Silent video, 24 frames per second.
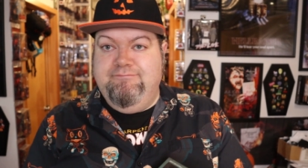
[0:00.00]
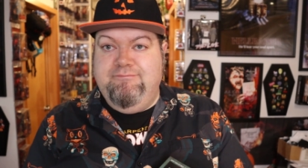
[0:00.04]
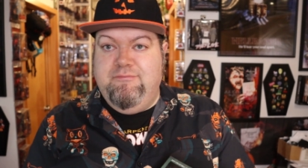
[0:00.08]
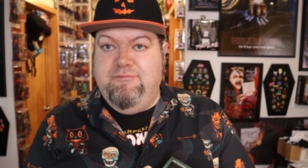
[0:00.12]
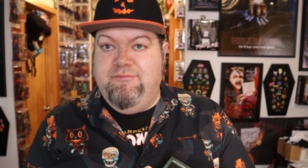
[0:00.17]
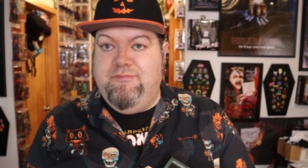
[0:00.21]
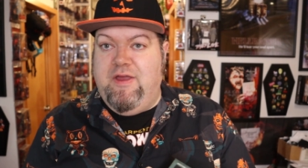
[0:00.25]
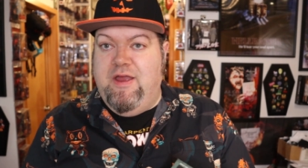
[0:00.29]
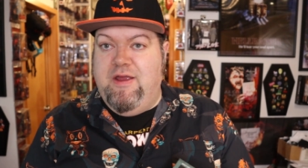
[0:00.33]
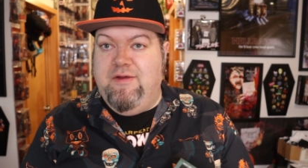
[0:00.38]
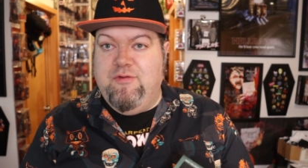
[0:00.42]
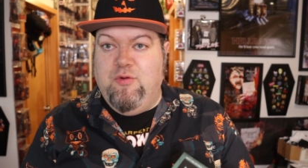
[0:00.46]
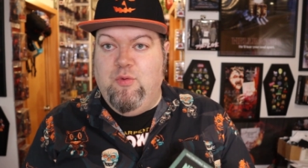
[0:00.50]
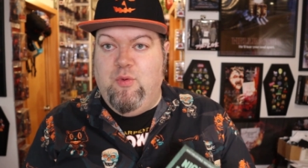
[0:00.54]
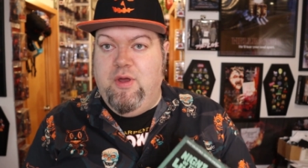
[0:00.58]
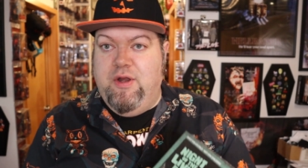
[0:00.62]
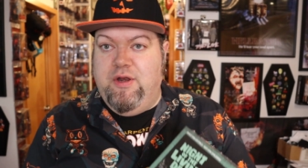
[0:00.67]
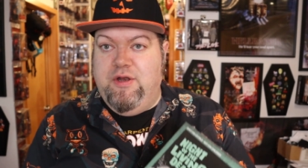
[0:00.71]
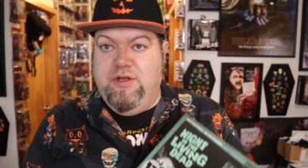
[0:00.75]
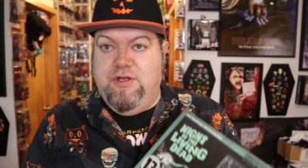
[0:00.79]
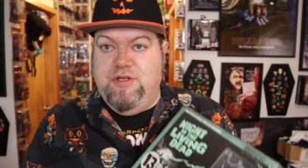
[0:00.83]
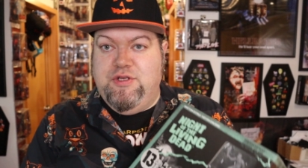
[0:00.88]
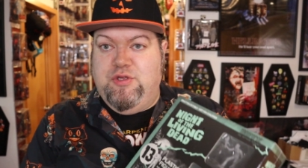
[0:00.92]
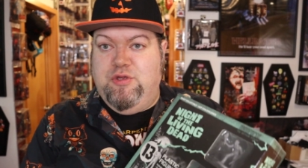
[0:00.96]
if I ever
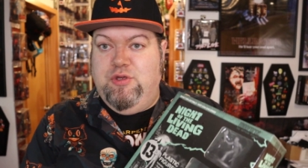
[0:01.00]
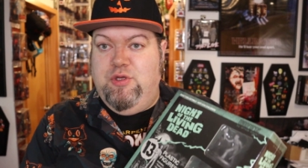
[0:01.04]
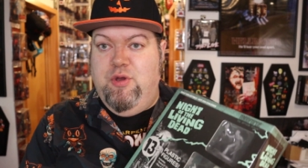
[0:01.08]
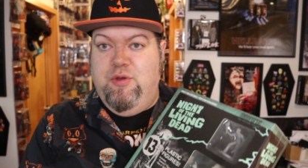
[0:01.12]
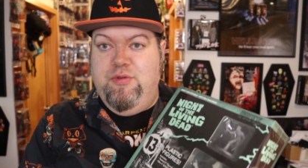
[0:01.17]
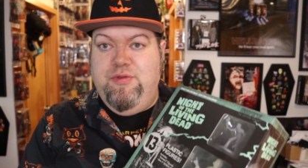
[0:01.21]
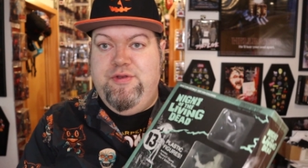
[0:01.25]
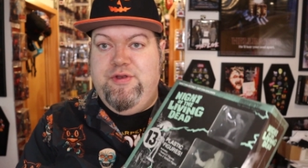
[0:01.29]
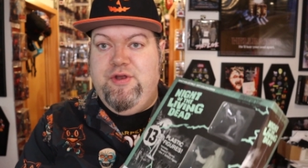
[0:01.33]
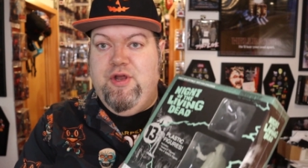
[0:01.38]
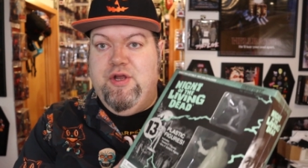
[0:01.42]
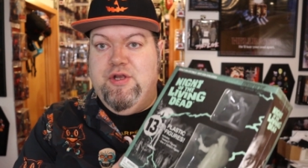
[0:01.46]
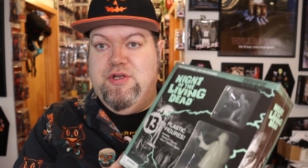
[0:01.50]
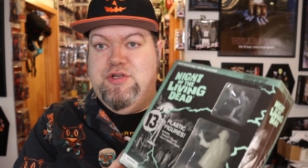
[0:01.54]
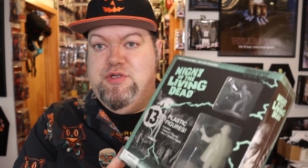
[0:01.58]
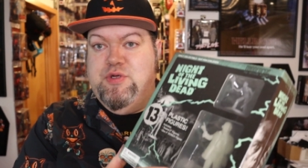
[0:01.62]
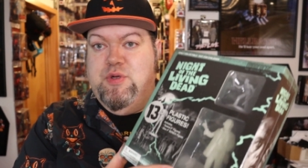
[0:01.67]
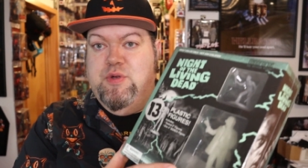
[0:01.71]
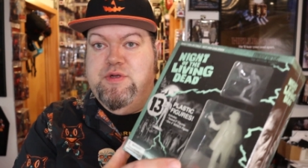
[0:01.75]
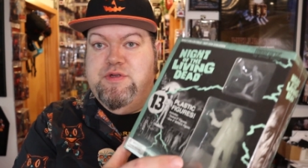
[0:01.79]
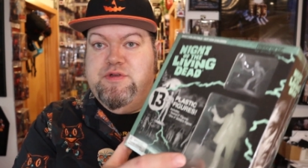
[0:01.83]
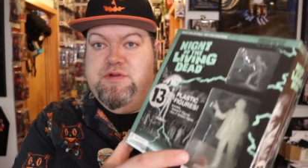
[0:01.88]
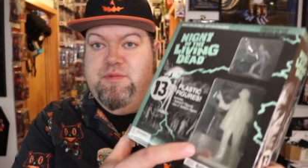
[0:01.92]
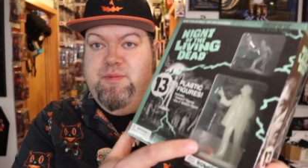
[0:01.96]
wanted a glow-in-the-dark
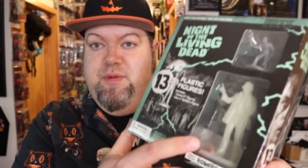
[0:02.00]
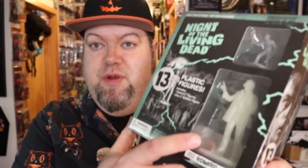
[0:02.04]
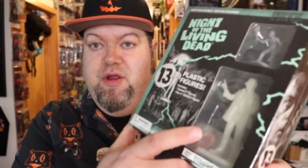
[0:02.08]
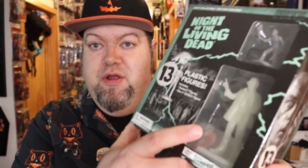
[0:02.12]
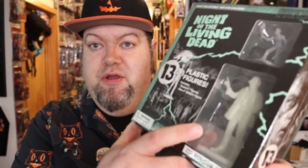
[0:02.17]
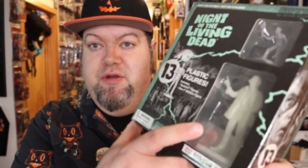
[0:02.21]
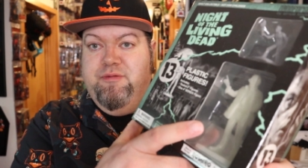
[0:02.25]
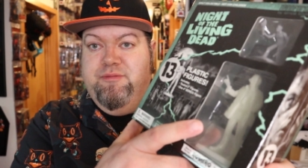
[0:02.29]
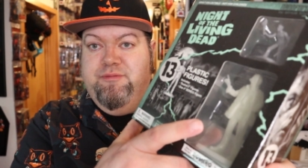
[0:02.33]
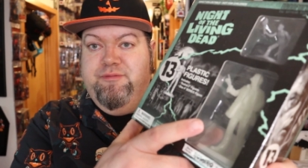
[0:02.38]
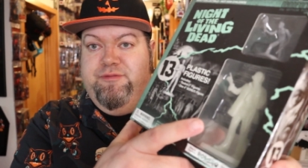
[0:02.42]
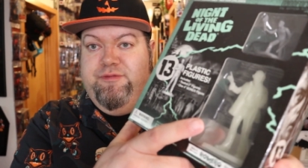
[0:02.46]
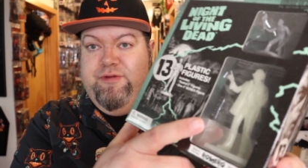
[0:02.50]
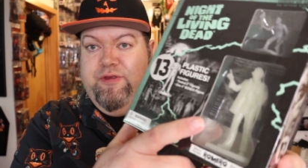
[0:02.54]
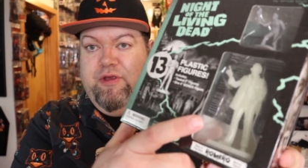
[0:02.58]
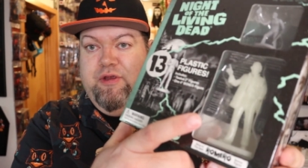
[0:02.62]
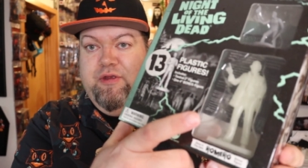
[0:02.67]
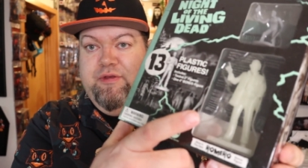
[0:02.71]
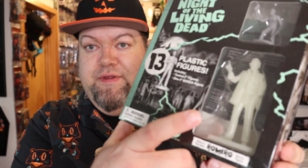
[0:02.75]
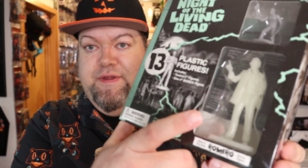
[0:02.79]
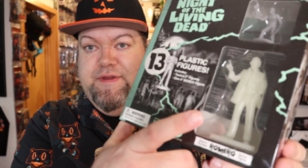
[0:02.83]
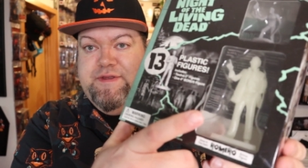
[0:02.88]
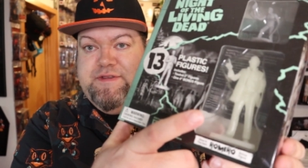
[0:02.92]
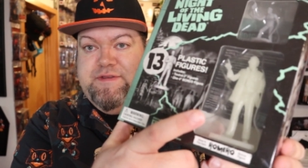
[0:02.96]
George Romero
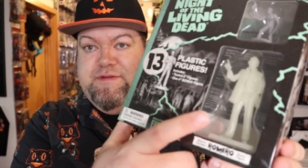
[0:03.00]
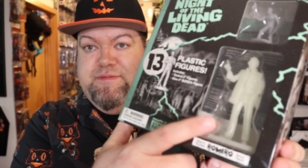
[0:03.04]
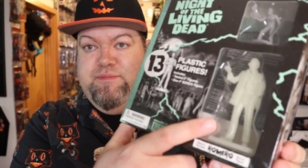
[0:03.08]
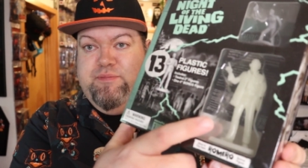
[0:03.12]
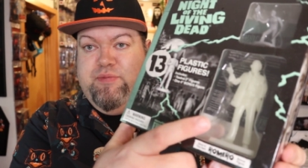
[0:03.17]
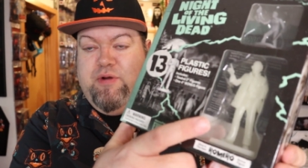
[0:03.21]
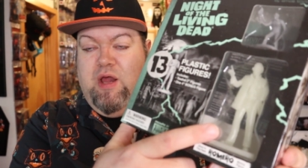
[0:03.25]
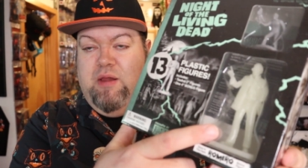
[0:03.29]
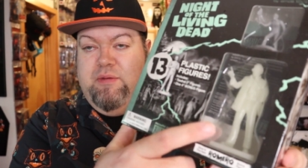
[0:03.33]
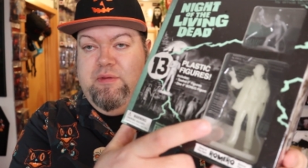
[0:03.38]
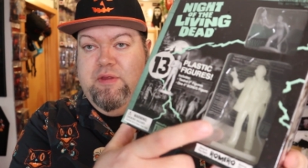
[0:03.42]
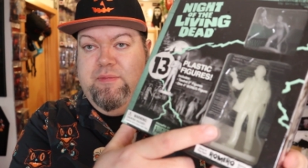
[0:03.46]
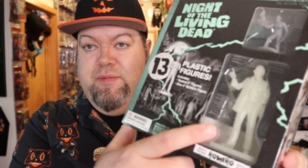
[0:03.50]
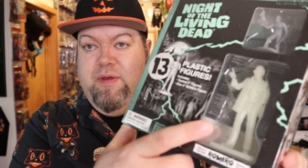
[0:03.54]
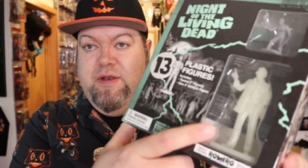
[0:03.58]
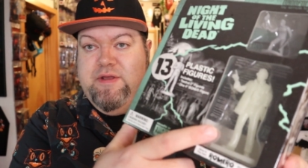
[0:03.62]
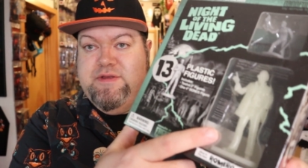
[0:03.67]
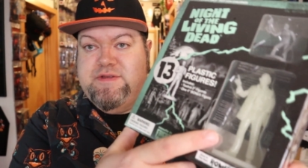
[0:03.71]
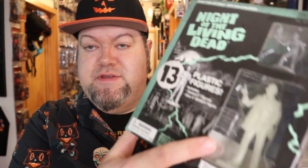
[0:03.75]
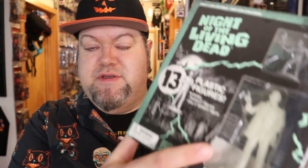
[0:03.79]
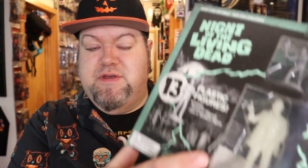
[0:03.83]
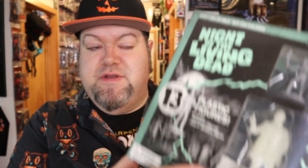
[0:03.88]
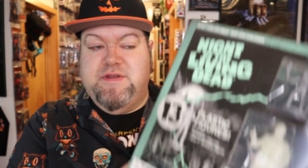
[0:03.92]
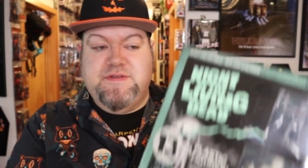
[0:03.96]
figure, that's probably about
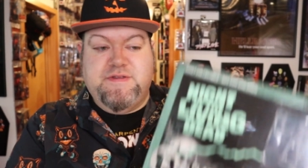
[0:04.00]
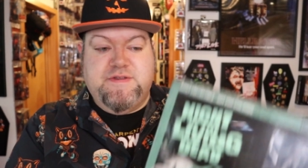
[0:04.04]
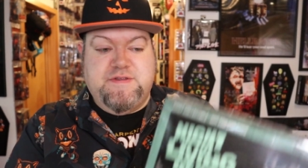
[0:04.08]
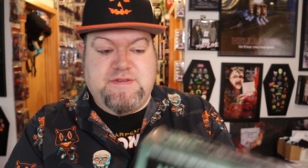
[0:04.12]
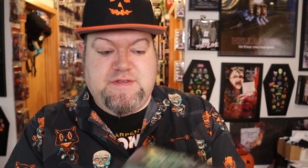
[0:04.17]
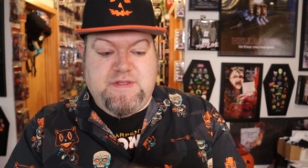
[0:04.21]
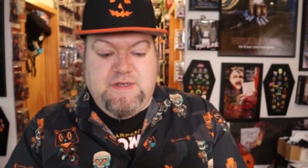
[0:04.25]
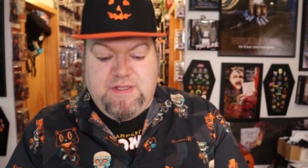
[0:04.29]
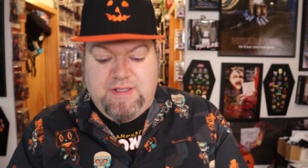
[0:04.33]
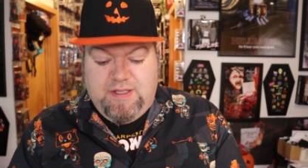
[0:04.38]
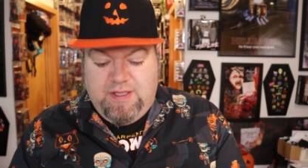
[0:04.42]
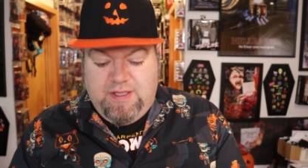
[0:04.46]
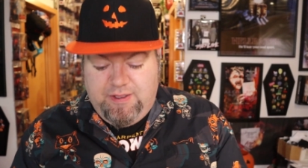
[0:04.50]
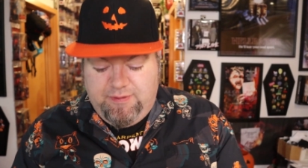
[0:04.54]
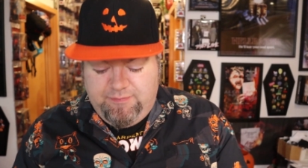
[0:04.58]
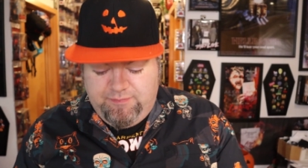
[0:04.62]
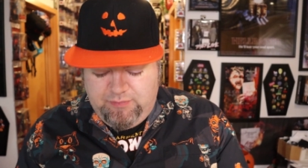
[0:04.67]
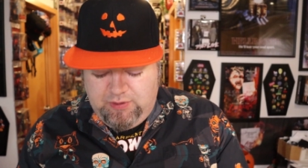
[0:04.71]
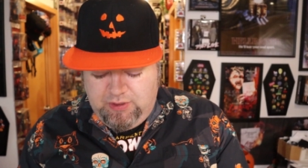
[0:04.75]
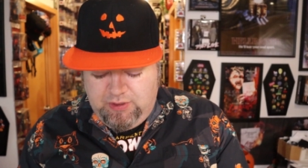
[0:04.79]
as good as it's going to get.